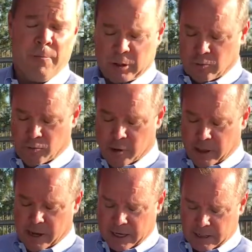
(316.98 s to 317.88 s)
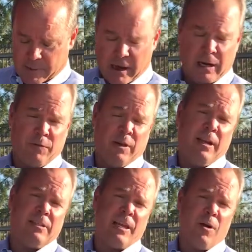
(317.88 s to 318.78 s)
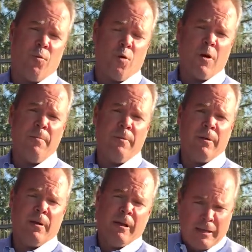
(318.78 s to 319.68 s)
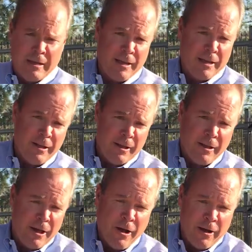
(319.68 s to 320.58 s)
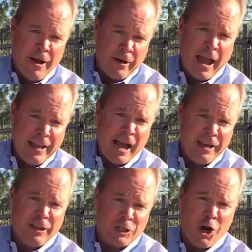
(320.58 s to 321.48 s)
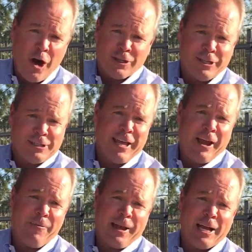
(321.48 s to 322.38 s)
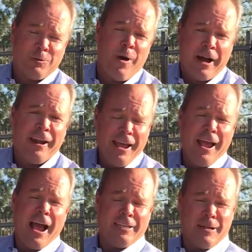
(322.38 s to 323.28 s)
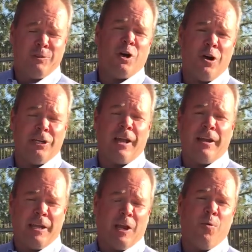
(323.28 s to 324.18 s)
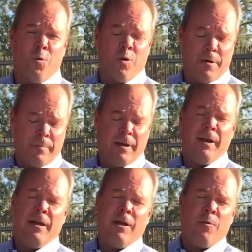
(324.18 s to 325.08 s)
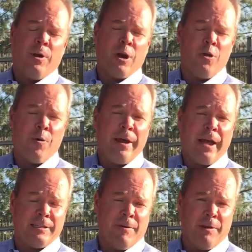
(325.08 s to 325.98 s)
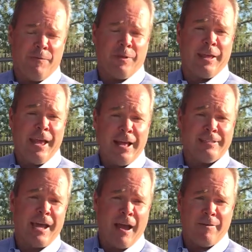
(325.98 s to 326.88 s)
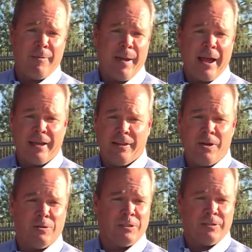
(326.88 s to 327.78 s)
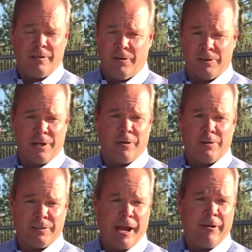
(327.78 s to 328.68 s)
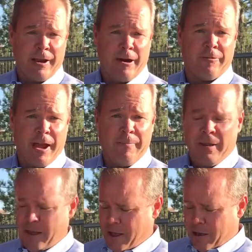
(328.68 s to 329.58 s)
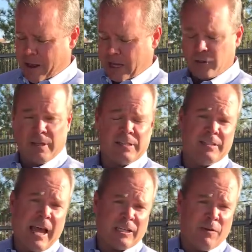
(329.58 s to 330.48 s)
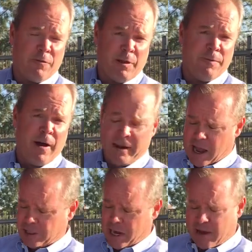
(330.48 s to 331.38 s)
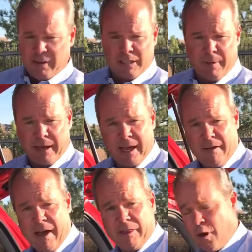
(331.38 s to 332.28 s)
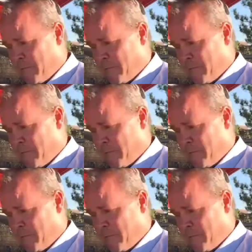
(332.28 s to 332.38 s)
And what's really nice about it, if you need to stay warm, okay, now you need to charge this thing. Well, guess what? As I'm charging out and getting warm, what a great activity for the kids to have in the back. Get those little suckers tired out, right? Okay, so this is actually really fun. I actually have this in my kit. I've had